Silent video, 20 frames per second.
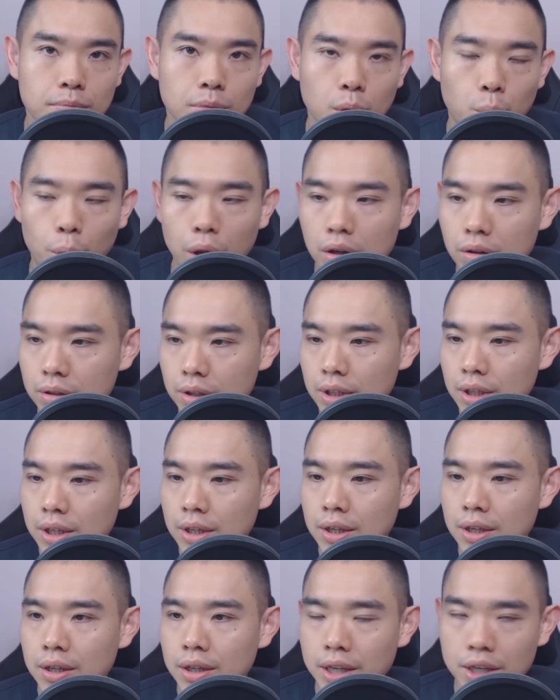Well,
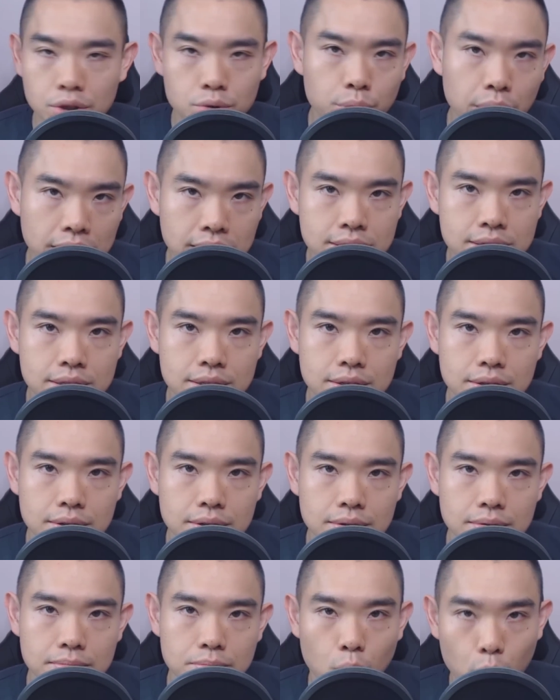in today's
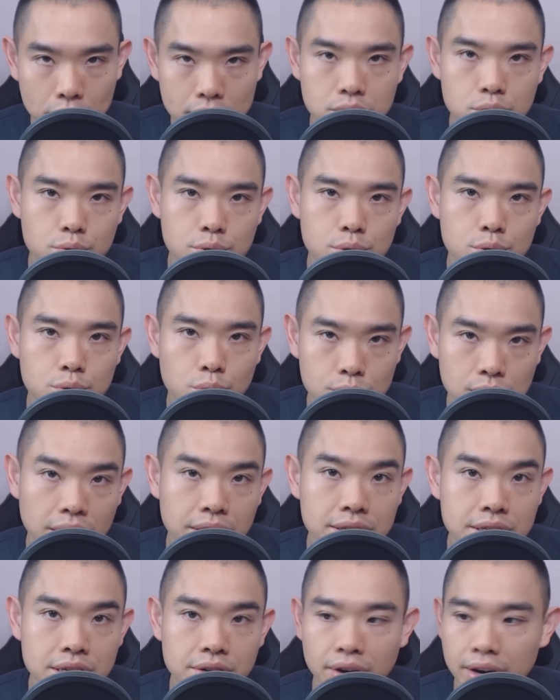modern
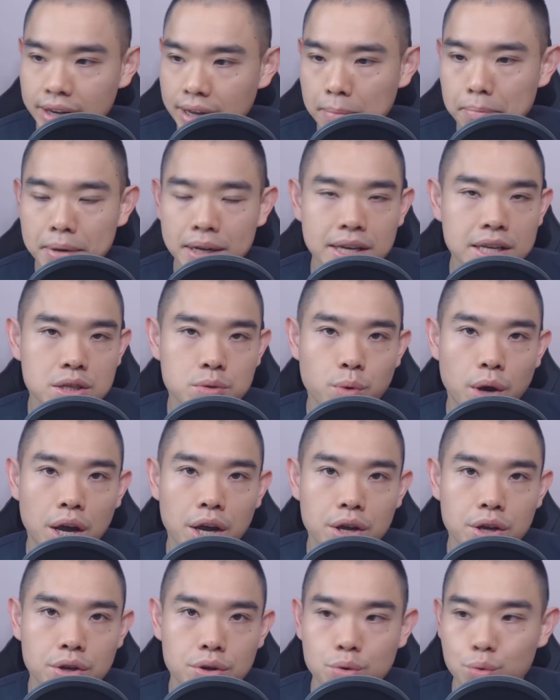society, right, gambling is where
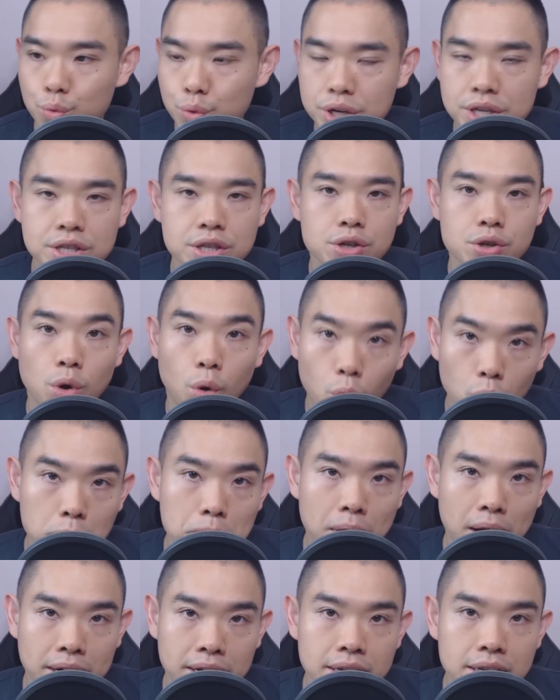you risk your own
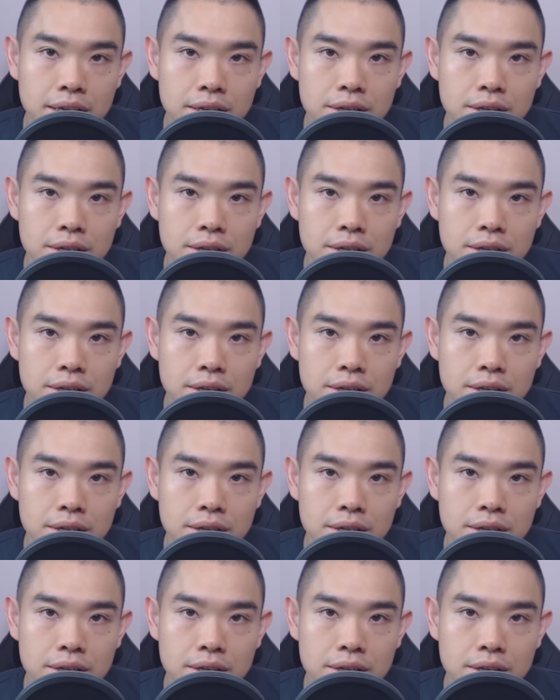money